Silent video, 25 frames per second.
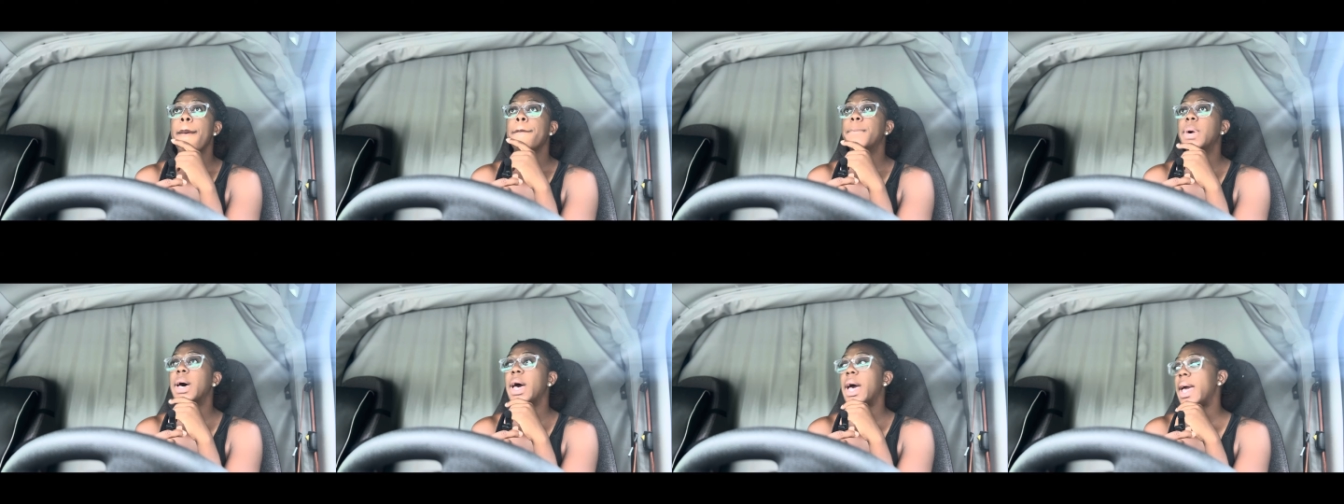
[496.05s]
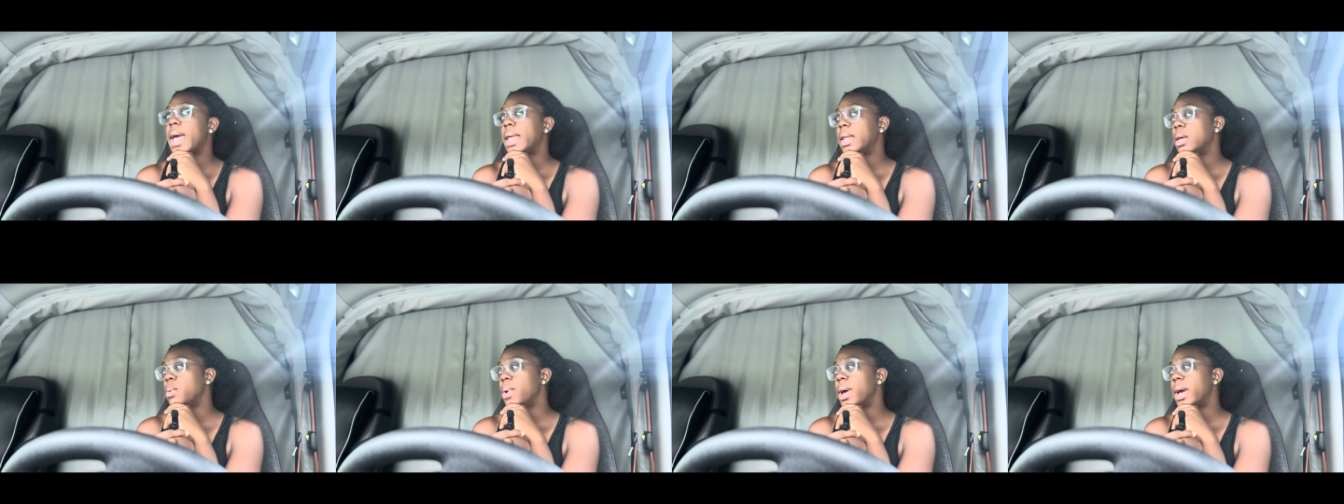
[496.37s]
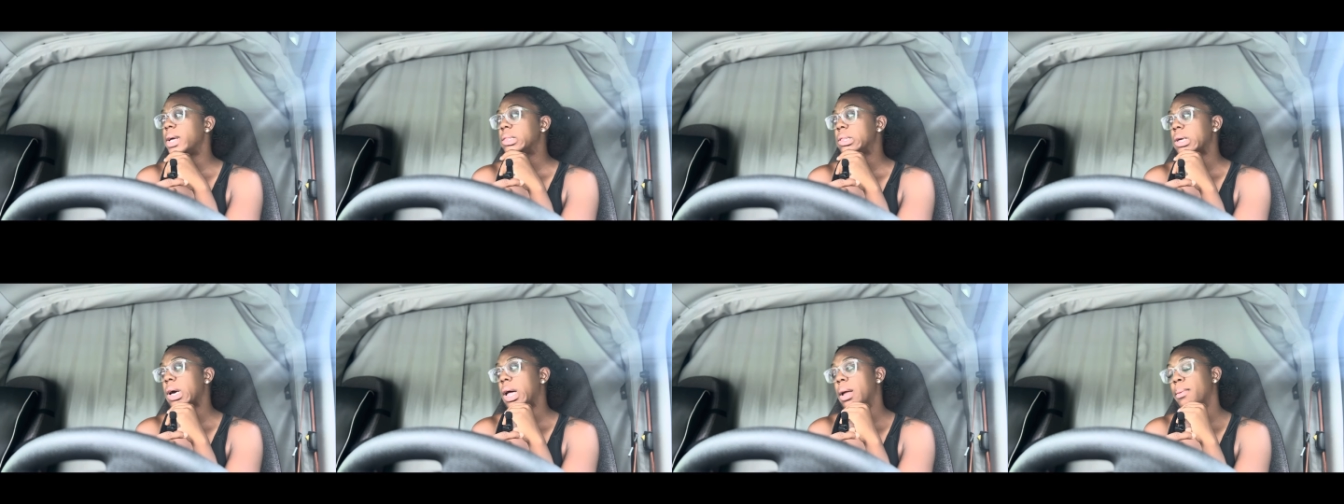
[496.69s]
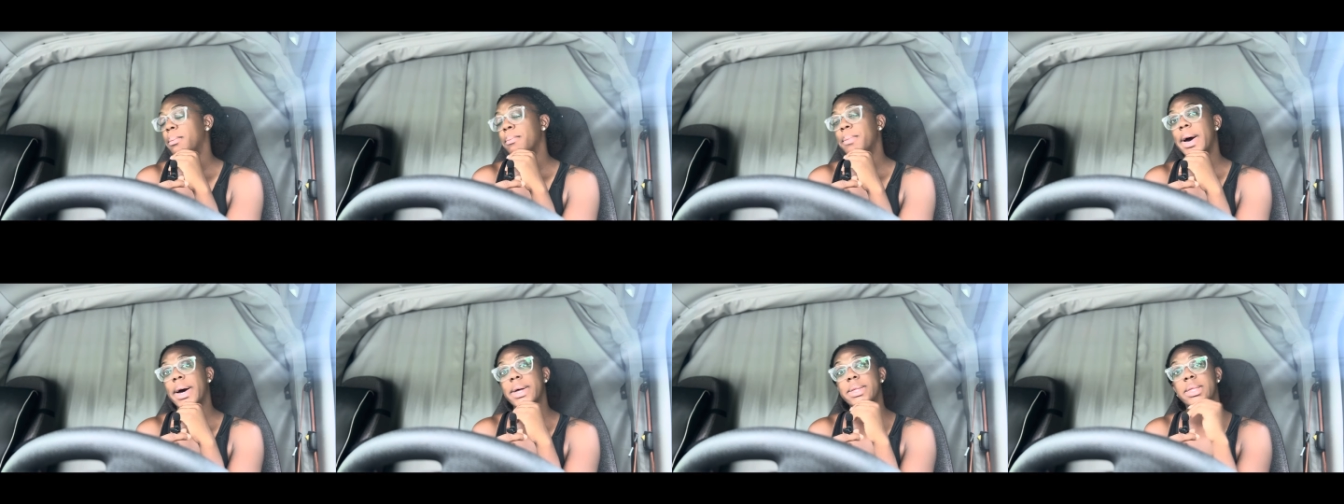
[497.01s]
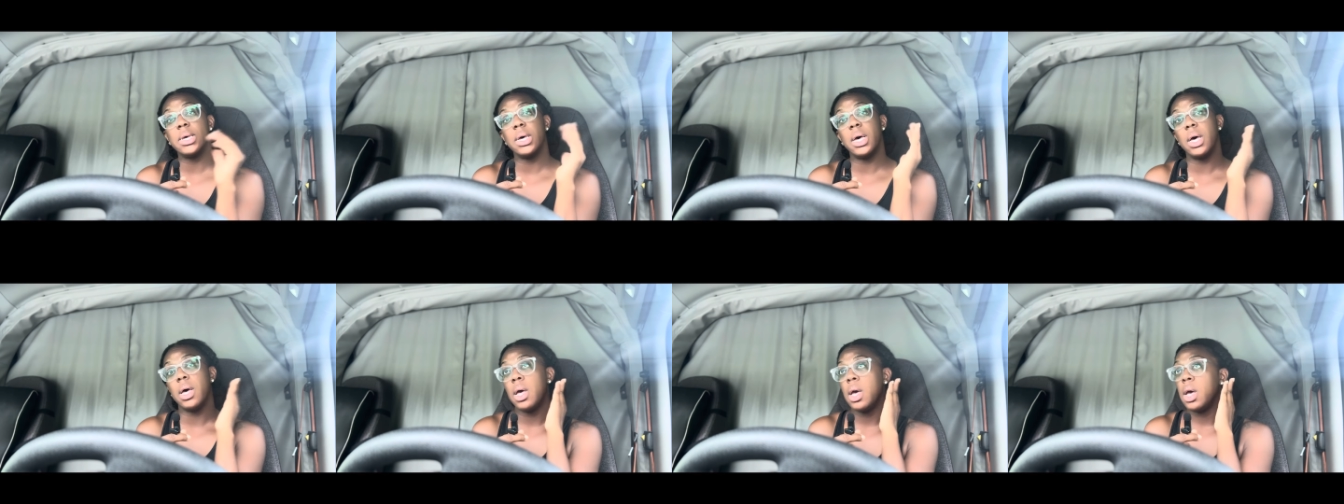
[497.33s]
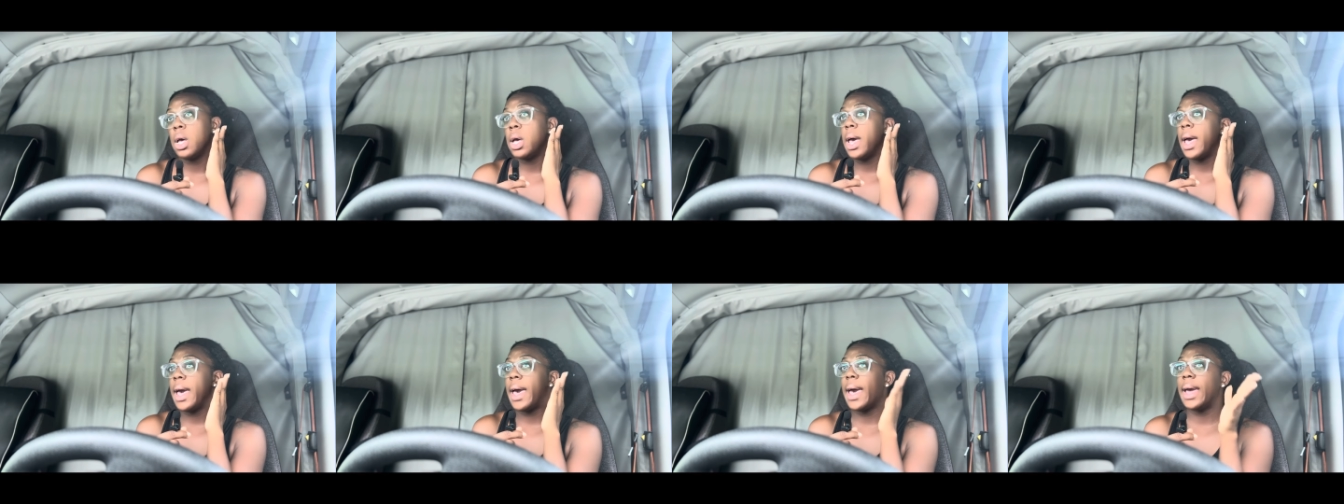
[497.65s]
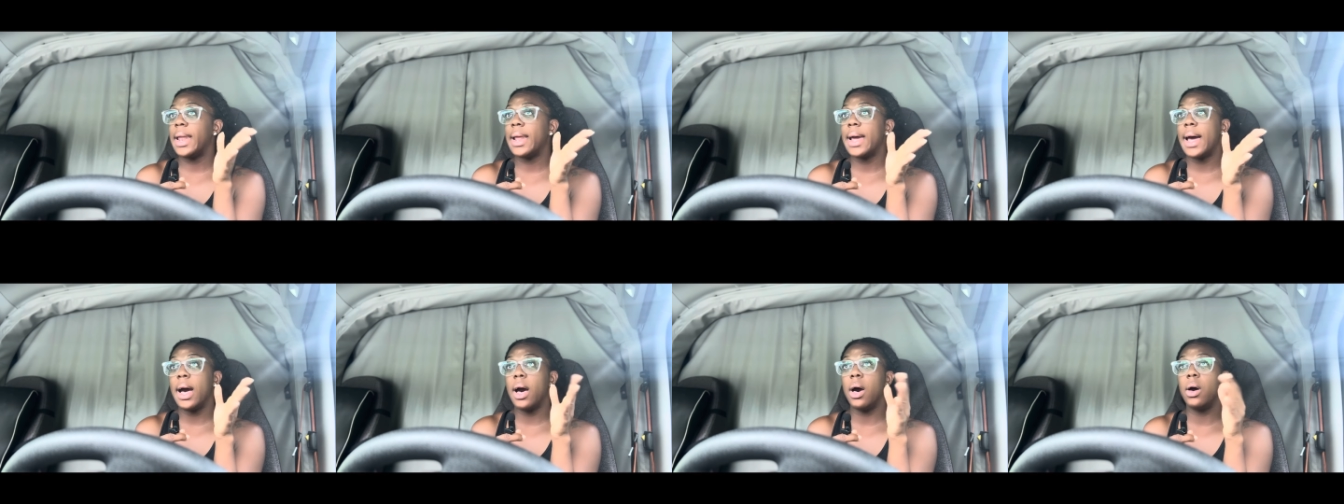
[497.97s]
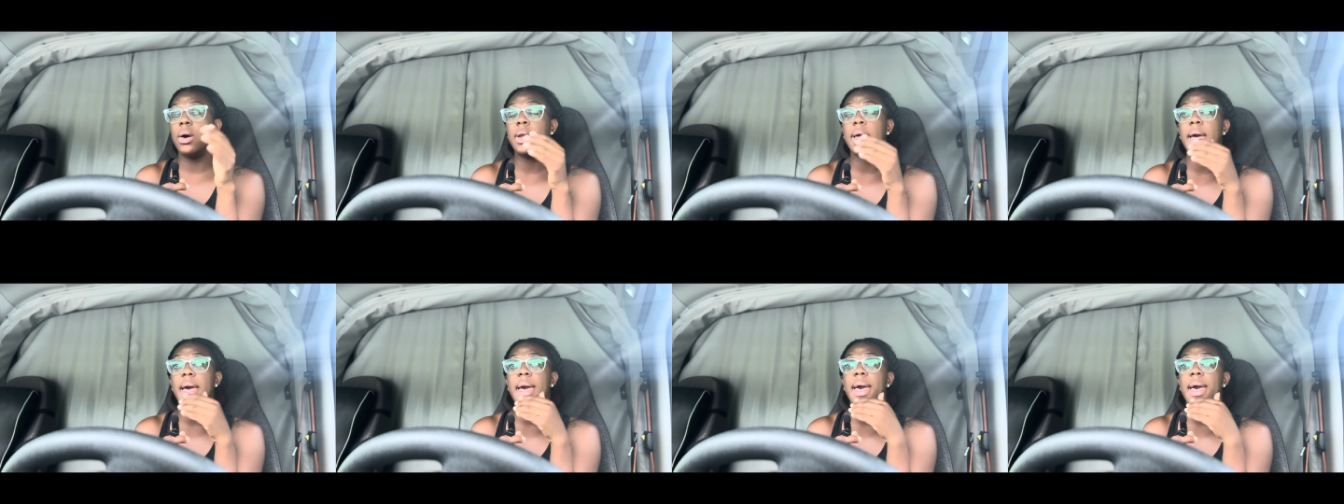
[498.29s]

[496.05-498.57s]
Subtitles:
But anyways, y'all, I'm about to head out,